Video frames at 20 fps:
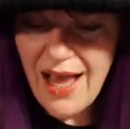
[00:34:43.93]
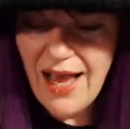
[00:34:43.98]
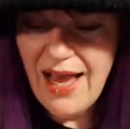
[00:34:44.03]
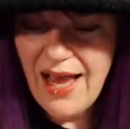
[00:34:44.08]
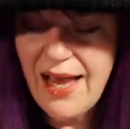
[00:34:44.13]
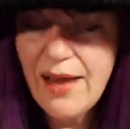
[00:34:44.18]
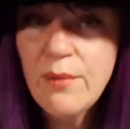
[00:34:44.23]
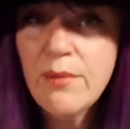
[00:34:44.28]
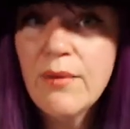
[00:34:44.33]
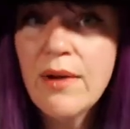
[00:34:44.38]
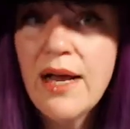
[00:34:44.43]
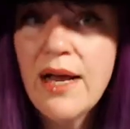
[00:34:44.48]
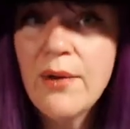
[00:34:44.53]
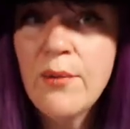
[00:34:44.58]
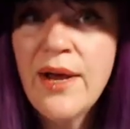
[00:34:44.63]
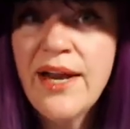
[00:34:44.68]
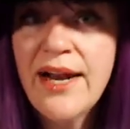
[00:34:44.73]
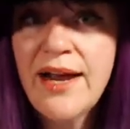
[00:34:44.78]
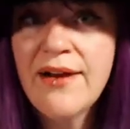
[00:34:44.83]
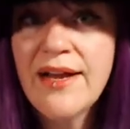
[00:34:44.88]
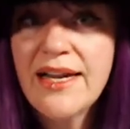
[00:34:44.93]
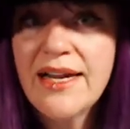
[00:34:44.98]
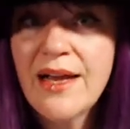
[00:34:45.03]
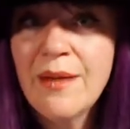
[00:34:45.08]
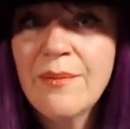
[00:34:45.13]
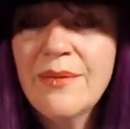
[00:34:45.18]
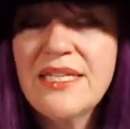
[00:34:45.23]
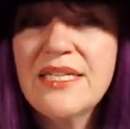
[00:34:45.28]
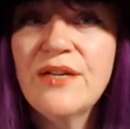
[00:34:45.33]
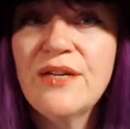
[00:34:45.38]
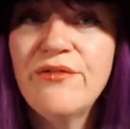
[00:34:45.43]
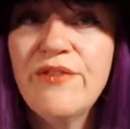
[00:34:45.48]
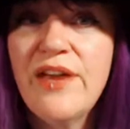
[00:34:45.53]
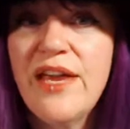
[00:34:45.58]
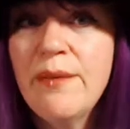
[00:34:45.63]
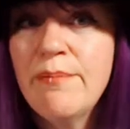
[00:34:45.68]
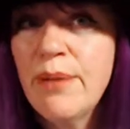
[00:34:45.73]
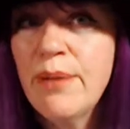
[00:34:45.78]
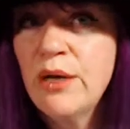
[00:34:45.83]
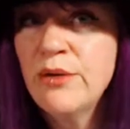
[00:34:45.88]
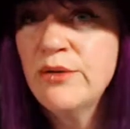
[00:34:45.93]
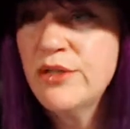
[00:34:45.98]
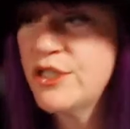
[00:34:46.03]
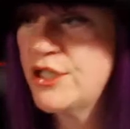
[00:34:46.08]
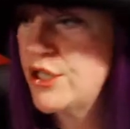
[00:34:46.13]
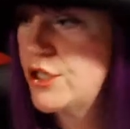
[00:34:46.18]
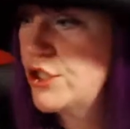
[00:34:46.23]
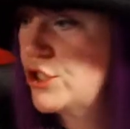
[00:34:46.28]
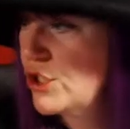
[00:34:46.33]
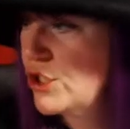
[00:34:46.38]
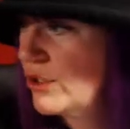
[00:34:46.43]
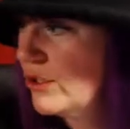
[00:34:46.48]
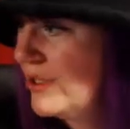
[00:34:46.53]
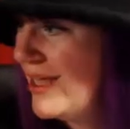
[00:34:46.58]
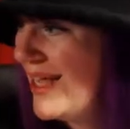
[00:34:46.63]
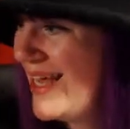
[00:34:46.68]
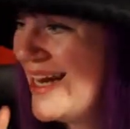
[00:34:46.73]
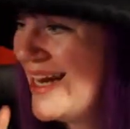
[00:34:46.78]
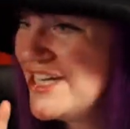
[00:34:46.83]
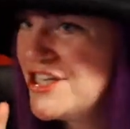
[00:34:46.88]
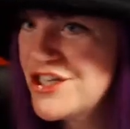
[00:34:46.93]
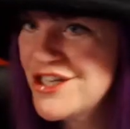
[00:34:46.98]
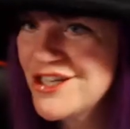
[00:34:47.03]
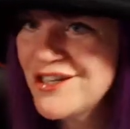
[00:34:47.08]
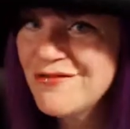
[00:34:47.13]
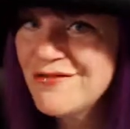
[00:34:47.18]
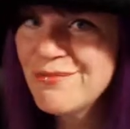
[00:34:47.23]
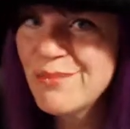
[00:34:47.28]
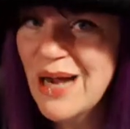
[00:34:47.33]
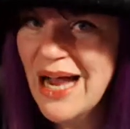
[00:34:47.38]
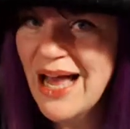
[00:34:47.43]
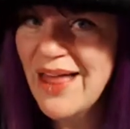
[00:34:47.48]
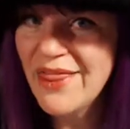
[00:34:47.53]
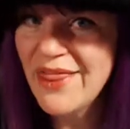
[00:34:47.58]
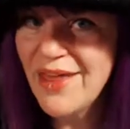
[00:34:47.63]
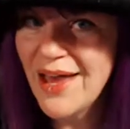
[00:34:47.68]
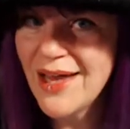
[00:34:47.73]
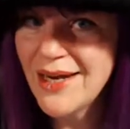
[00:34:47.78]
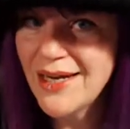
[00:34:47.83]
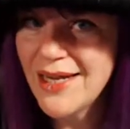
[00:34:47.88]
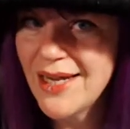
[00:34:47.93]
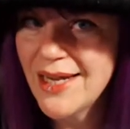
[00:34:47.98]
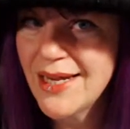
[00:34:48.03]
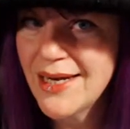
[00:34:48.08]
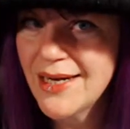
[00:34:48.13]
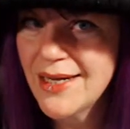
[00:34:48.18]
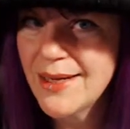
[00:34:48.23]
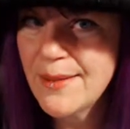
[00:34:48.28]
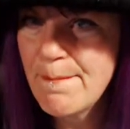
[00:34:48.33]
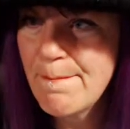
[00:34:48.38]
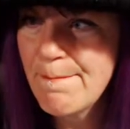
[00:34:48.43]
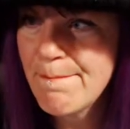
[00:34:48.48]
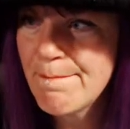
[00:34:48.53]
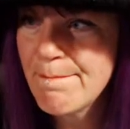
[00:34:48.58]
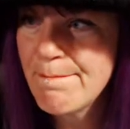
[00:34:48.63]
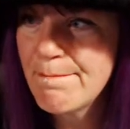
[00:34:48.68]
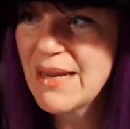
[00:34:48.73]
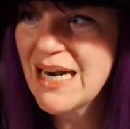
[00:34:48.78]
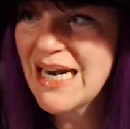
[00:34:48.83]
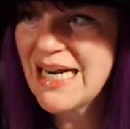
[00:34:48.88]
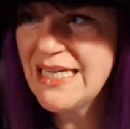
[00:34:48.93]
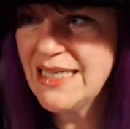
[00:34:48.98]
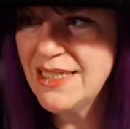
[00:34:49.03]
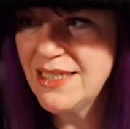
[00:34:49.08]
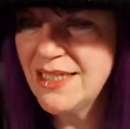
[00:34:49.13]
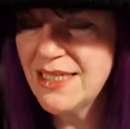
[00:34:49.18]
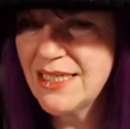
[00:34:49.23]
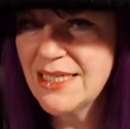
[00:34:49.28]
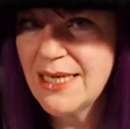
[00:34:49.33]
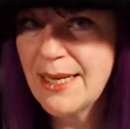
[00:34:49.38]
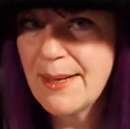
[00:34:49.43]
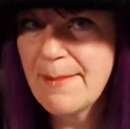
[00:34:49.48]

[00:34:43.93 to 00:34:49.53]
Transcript: I went out and got myself a post journal, and I should have brought that in, but I didn't.